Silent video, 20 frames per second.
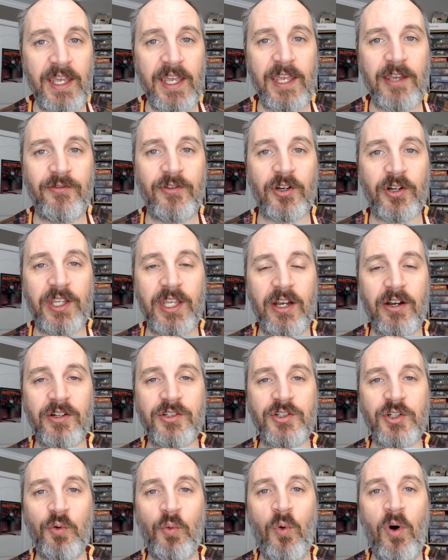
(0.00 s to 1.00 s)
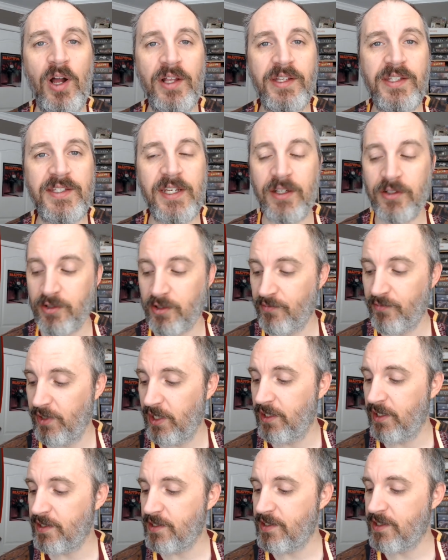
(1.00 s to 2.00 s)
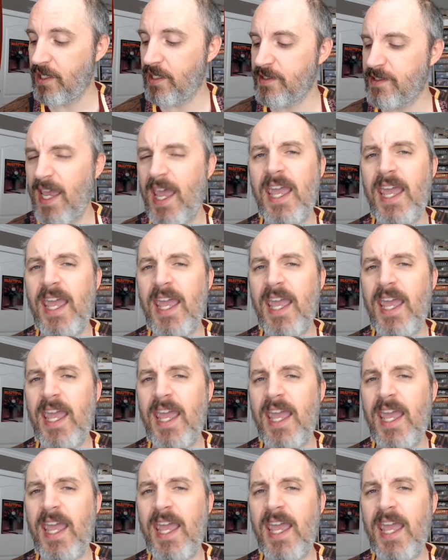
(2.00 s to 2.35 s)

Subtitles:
If your character wants to intervene and says,